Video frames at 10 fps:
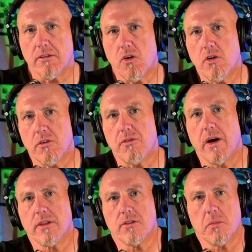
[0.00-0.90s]
It's hard to
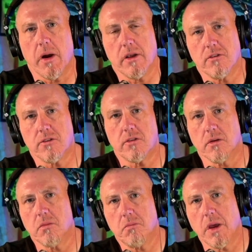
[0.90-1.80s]
find somebody just
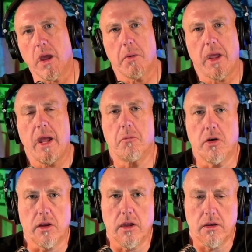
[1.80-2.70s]
to pick up a
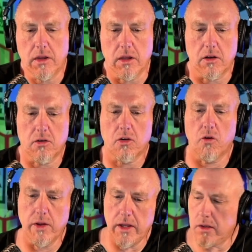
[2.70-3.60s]
camera and get
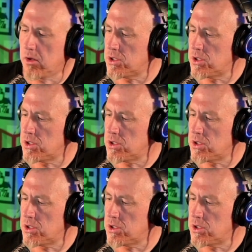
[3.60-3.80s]
clean,